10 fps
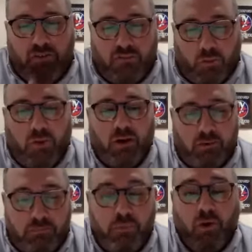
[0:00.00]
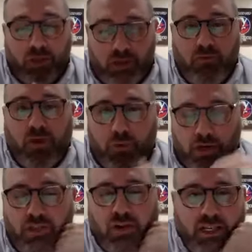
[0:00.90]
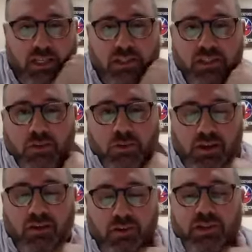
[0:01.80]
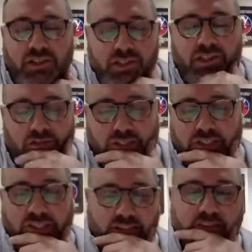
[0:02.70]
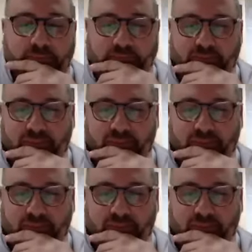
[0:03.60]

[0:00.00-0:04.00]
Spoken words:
for both of what we're trying to do with our own institutions. So